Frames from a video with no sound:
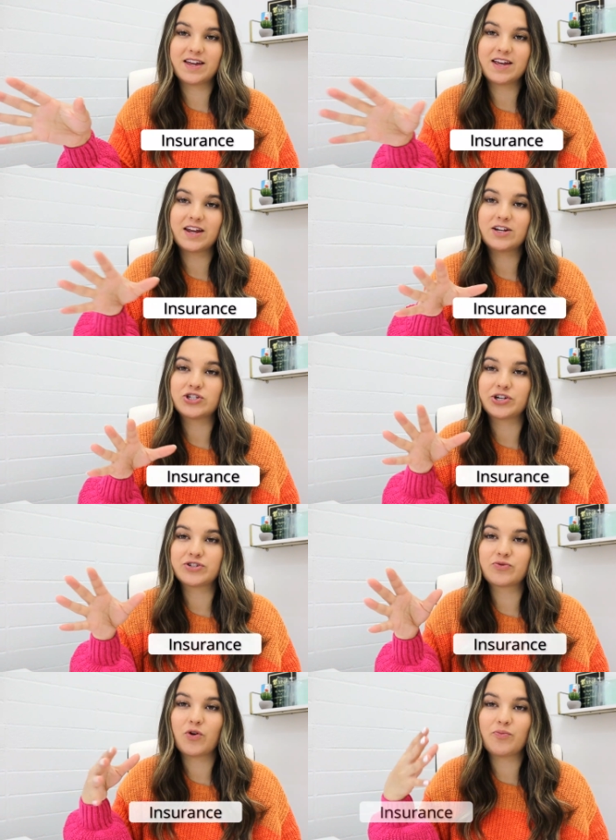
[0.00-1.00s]
getting an
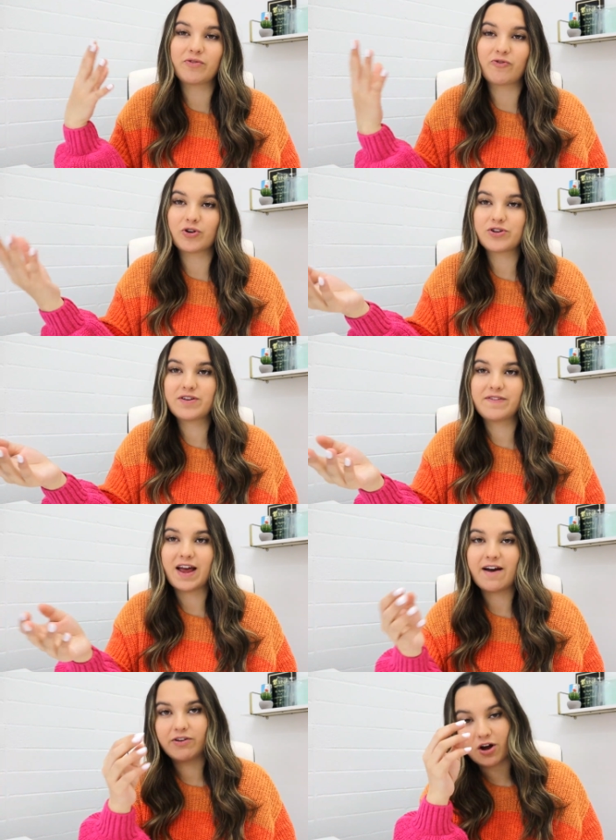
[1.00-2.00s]
insurance quote before you even
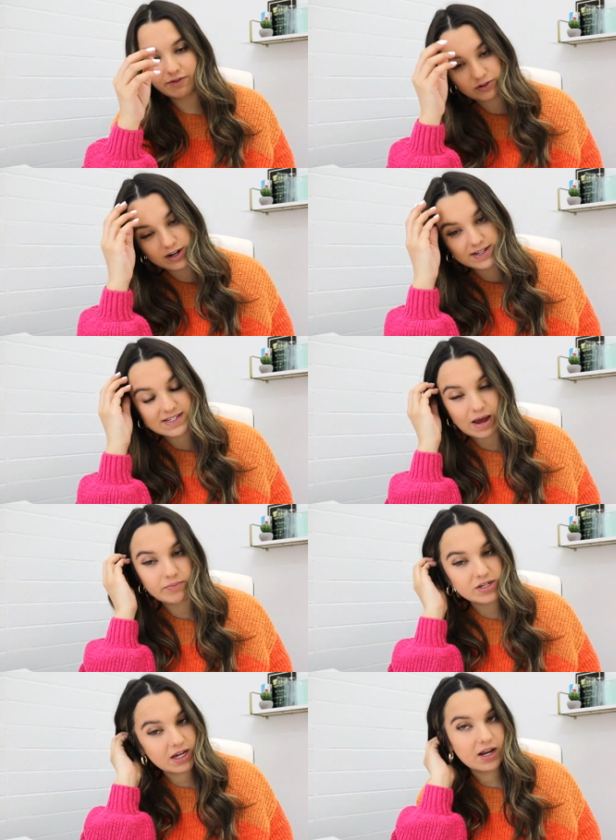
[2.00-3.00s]
have an offer
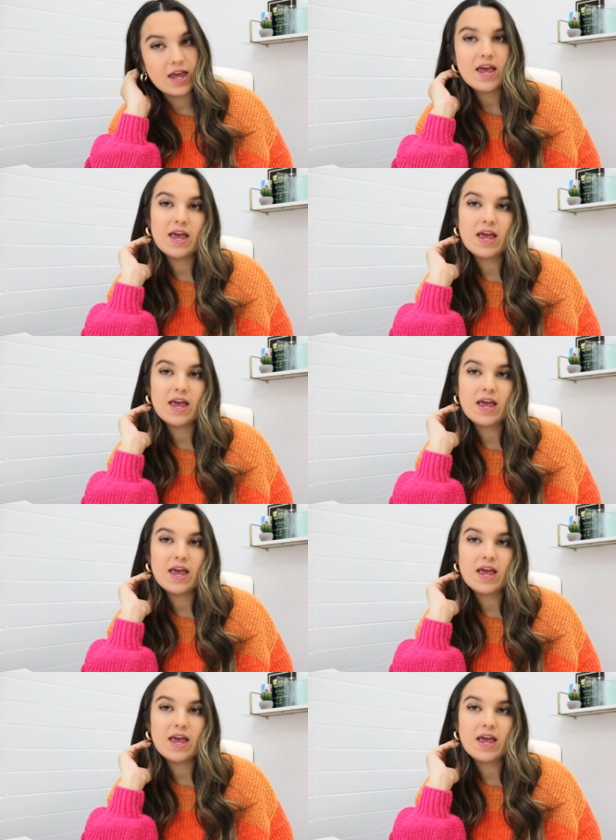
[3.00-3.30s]
accepted